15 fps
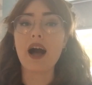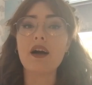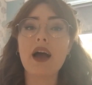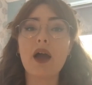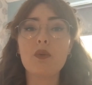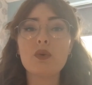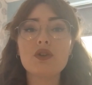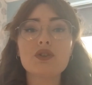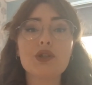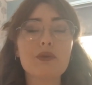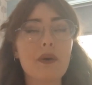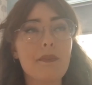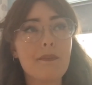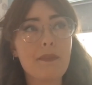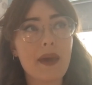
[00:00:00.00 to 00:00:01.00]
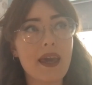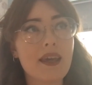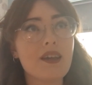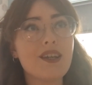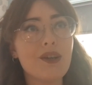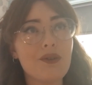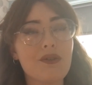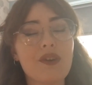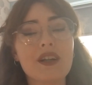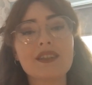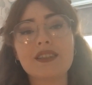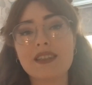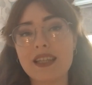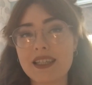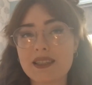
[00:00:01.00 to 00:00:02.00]
I will do a big
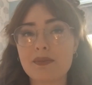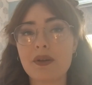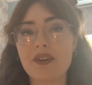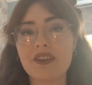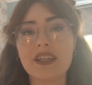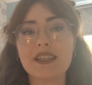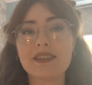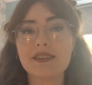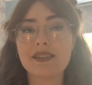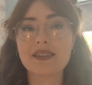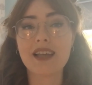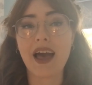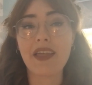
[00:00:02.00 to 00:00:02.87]
university experience